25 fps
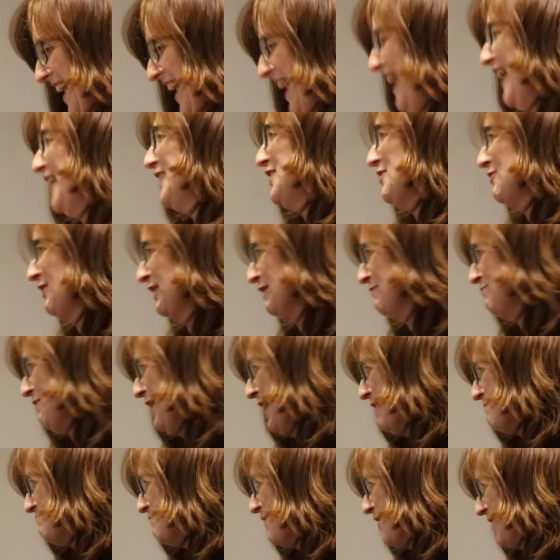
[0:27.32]
arguing
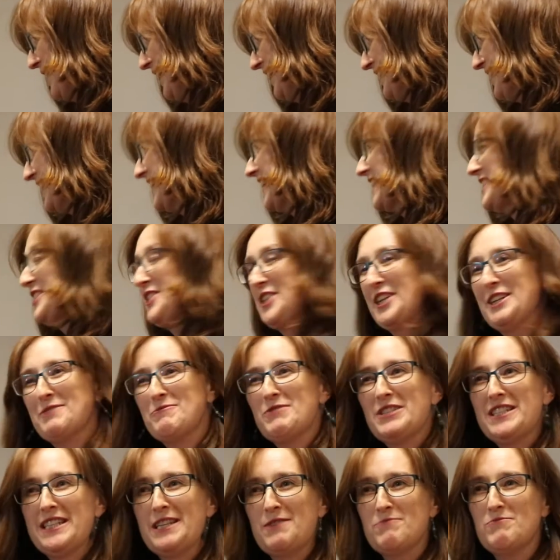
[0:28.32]
about the
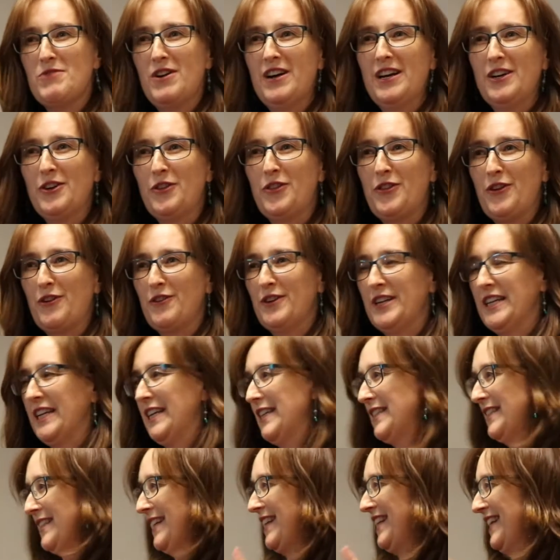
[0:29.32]
legitimacy of my
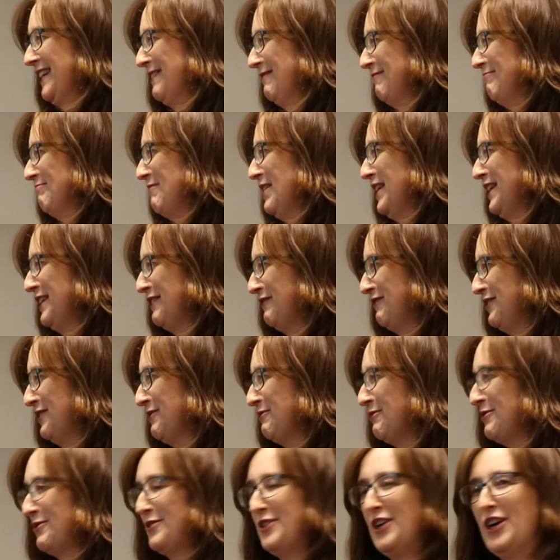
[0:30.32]
authority, as I think many of
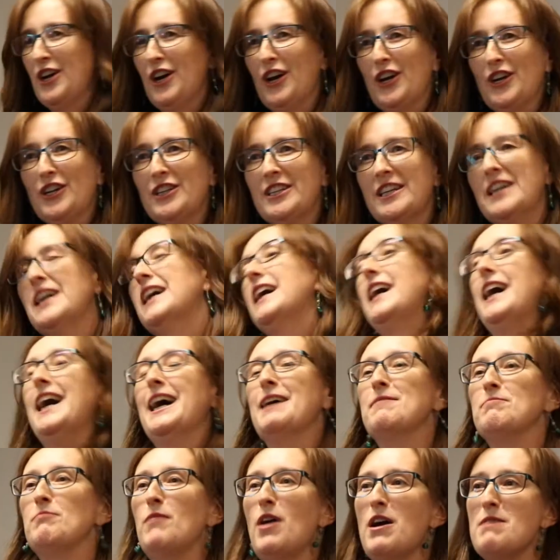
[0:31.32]
you will know,
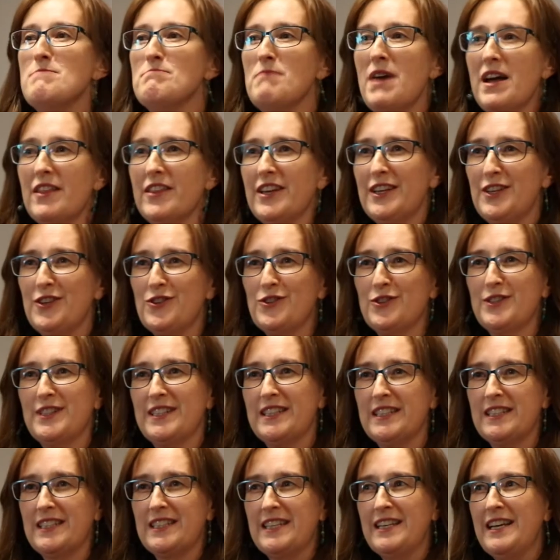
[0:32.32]
my mother
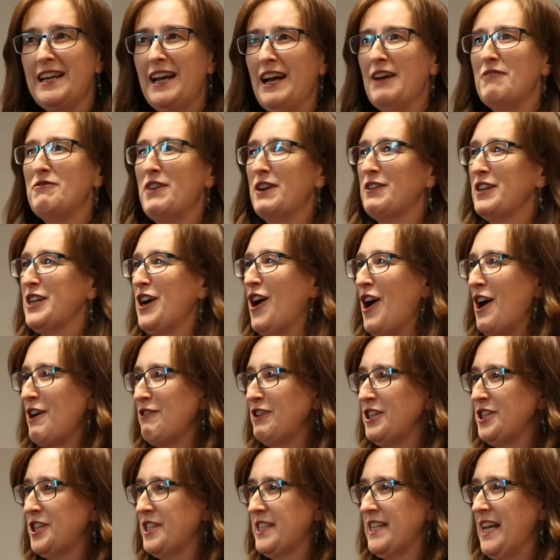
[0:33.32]
uses a very
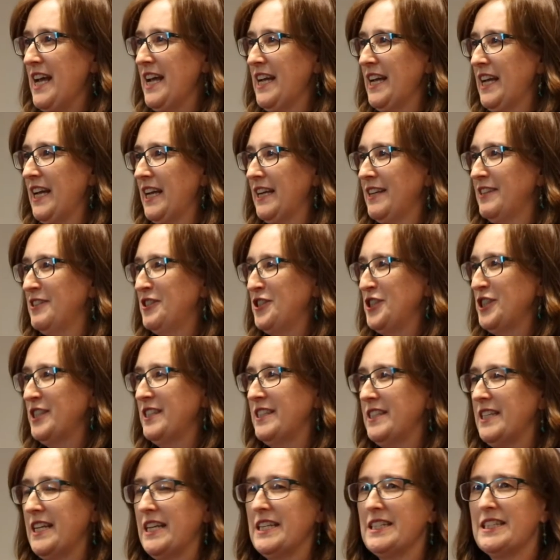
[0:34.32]
Irish saying. She
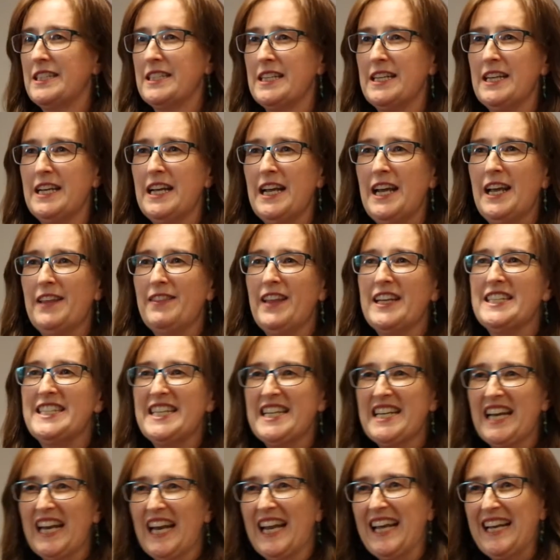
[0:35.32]
says, "They
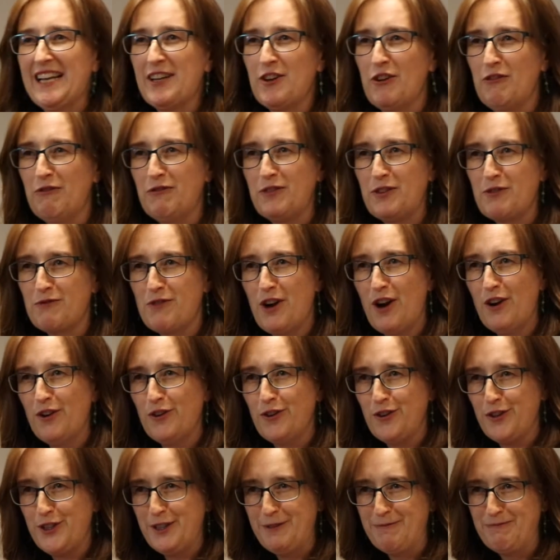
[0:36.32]
didn't lick it off the
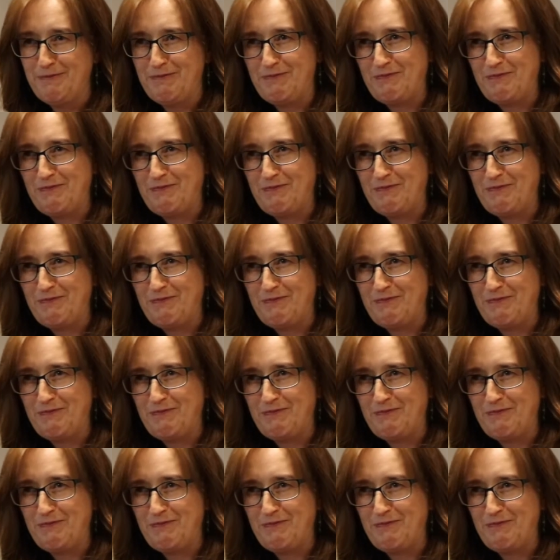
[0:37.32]
road."